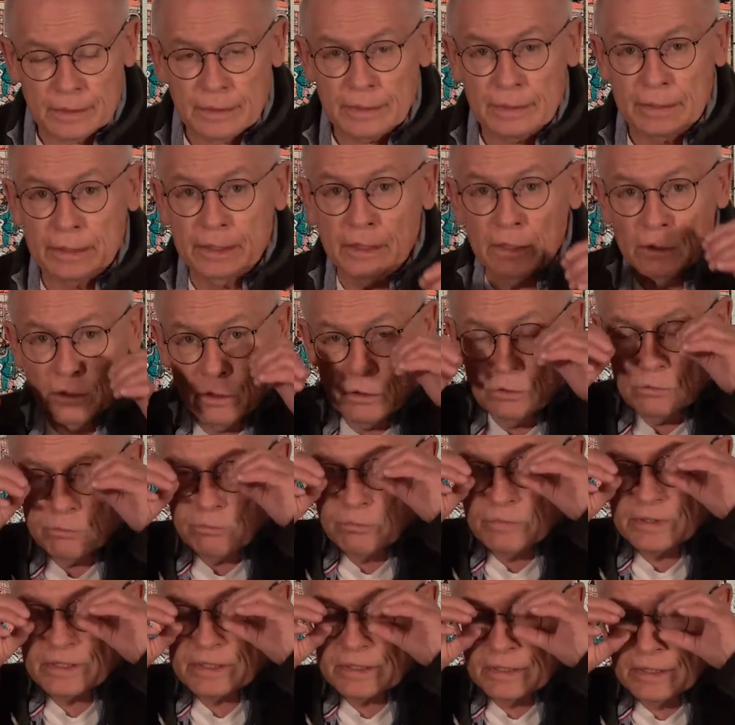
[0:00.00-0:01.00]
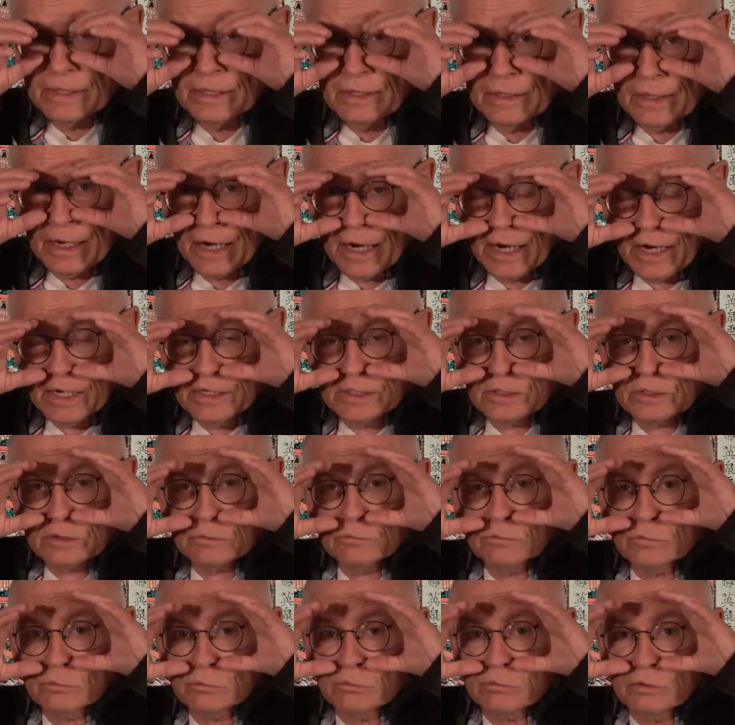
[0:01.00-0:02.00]
he opens the eyes,
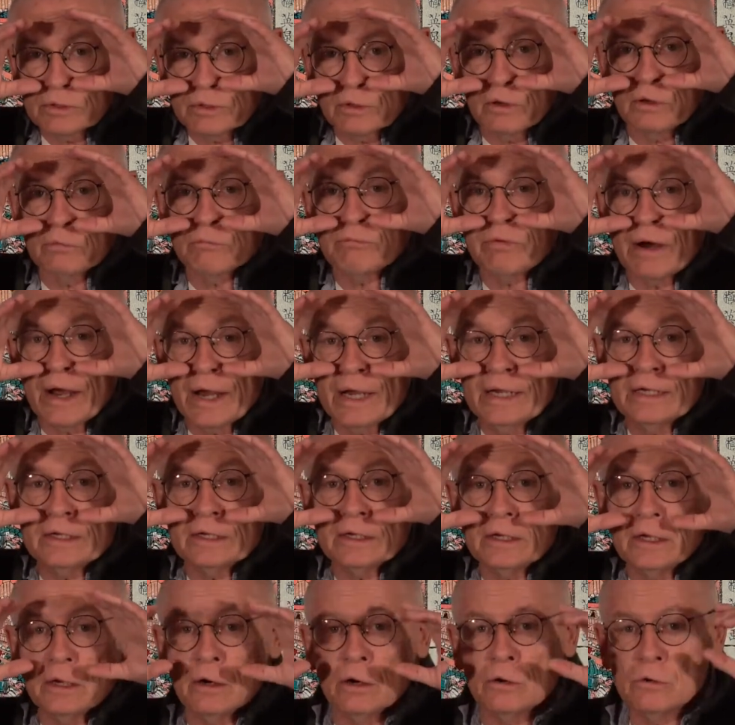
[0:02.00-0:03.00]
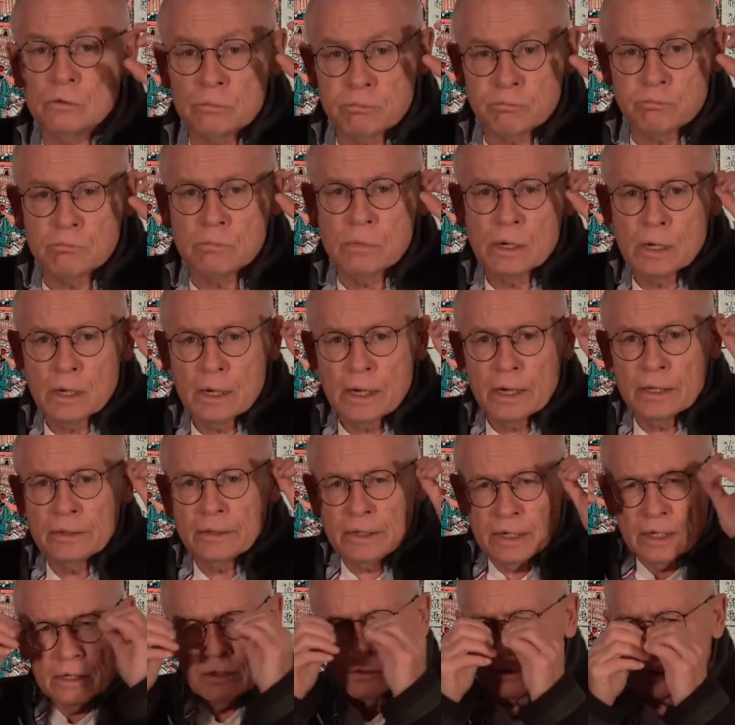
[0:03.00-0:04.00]
are widely open, and
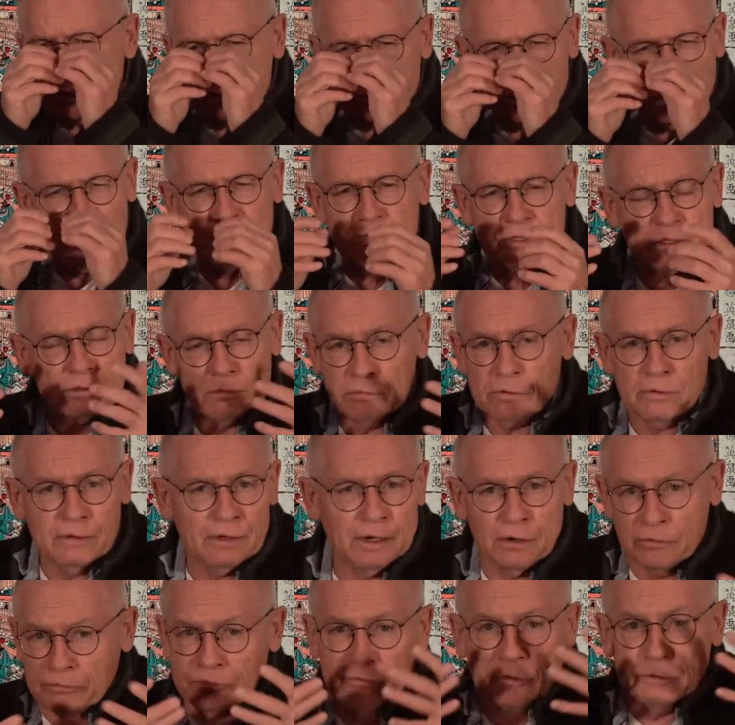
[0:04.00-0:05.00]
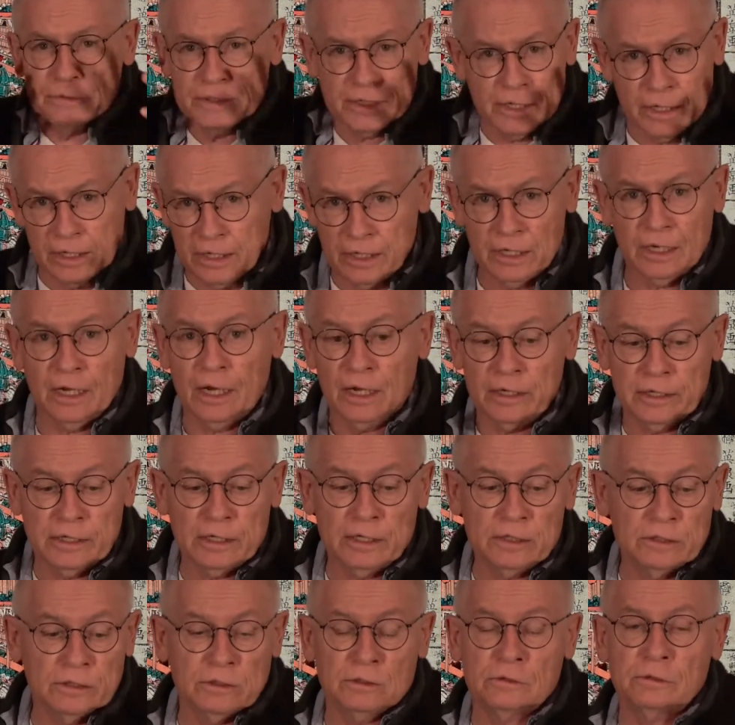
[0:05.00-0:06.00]
they are crossed. Well, of course, I
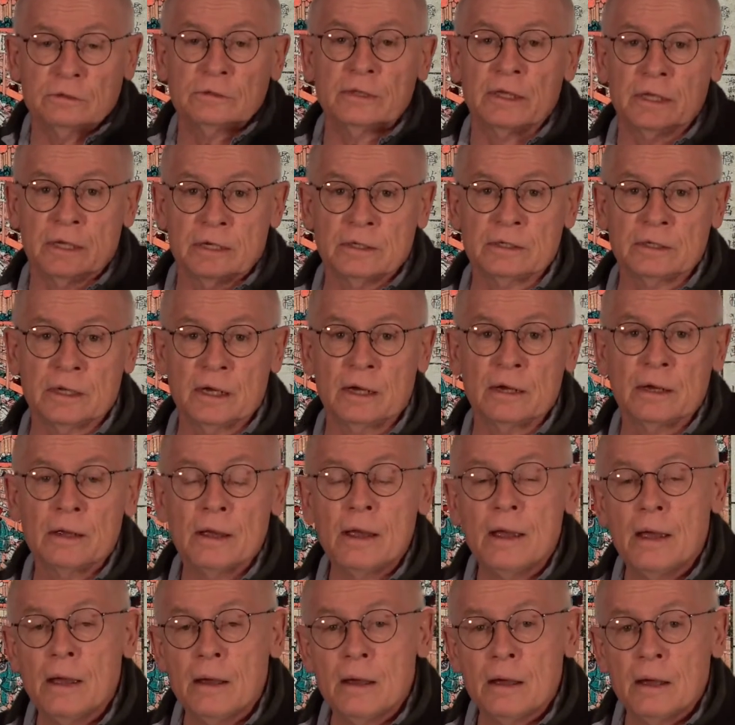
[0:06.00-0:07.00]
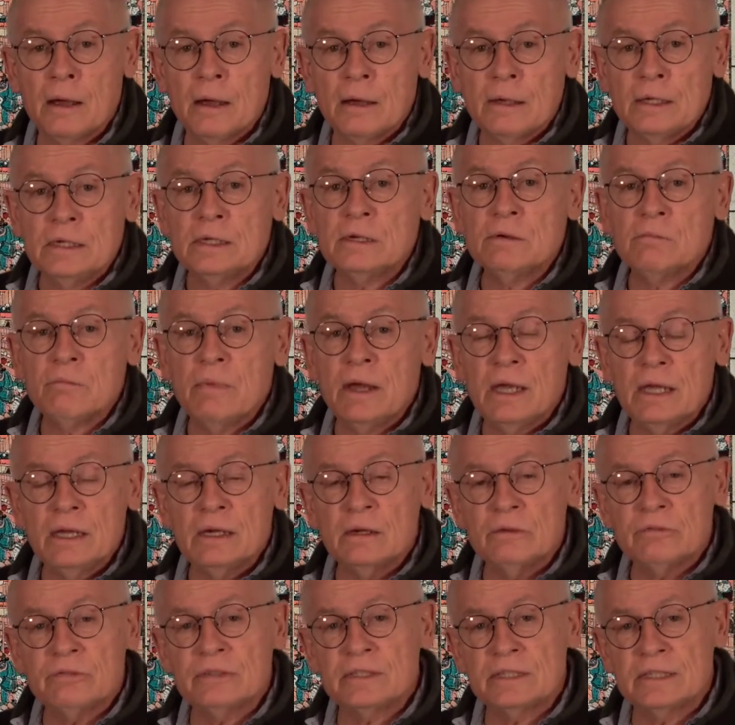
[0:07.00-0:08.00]
cannot do that. Yeah, you may
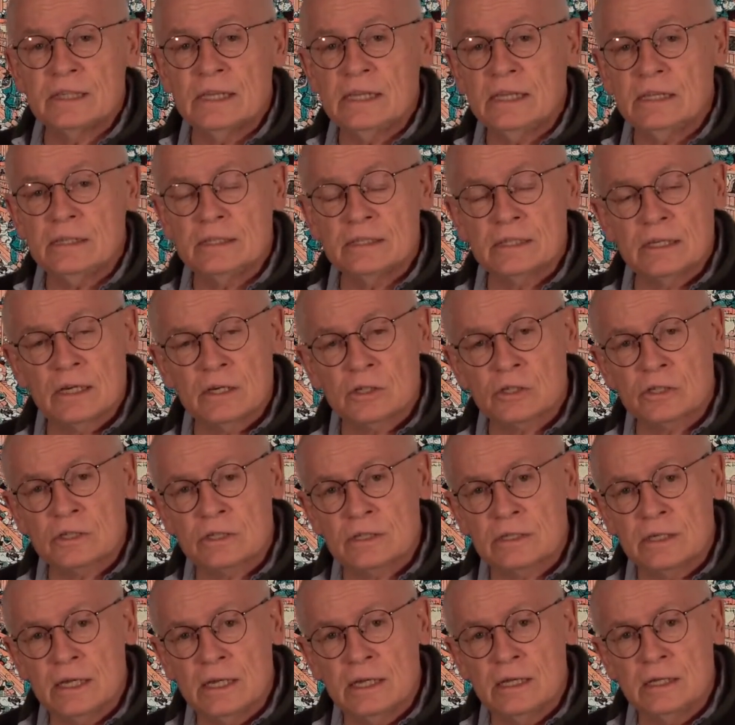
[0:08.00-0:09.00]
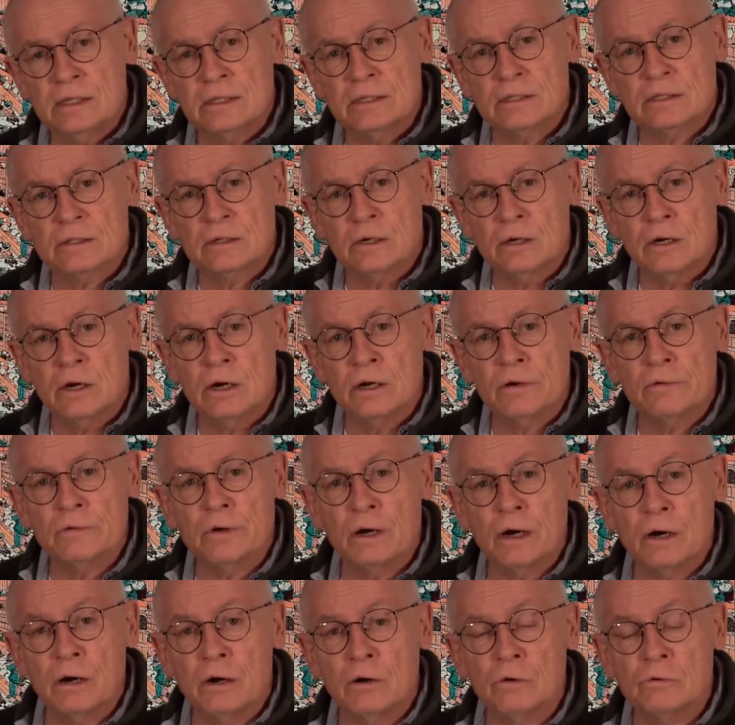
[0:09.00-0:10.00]
have seen such scenes
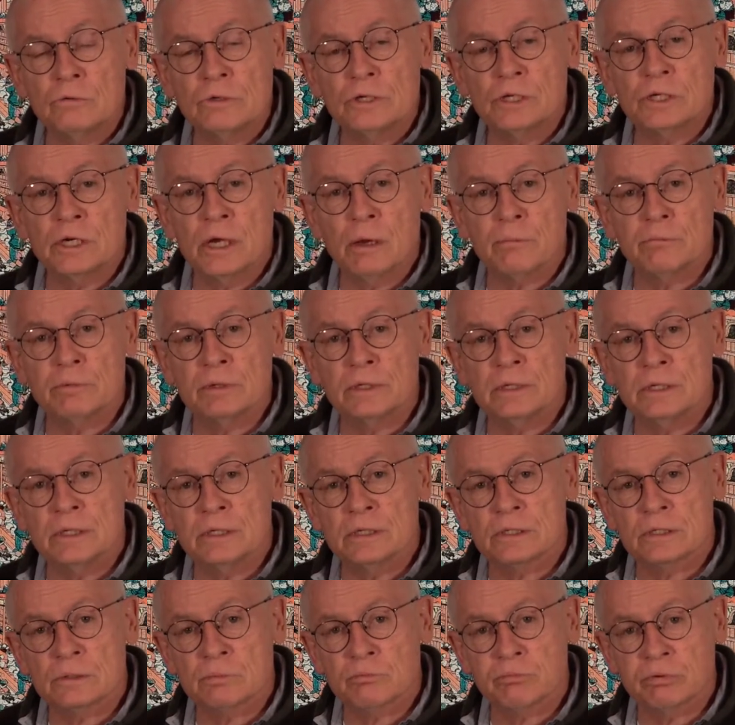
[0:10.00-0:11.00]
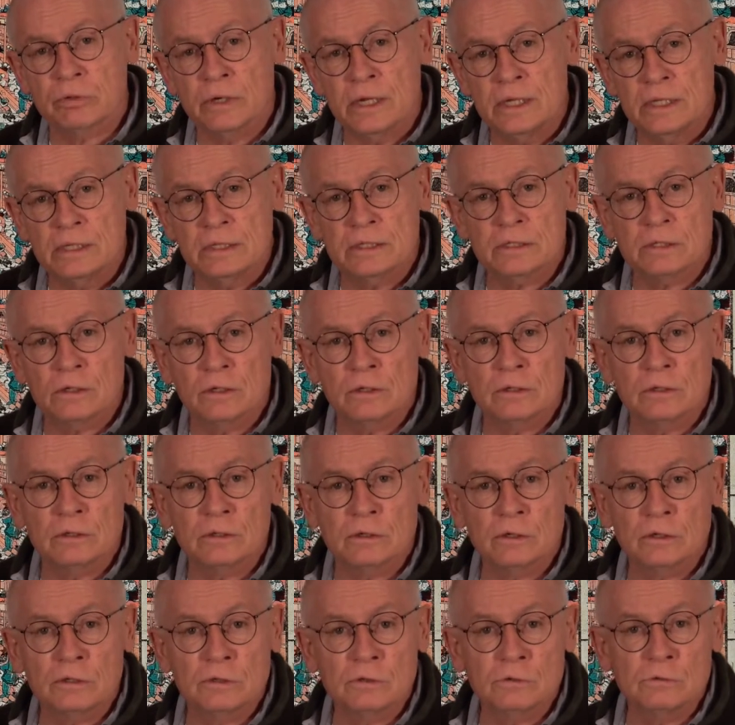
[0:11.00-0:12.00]
on old Japanese prints on
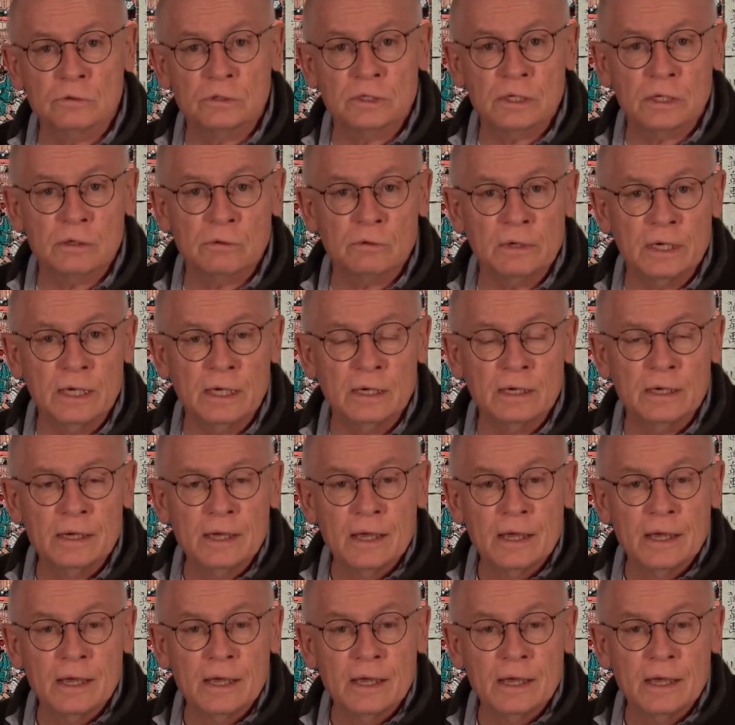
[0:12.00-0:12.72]
ukiyo-e,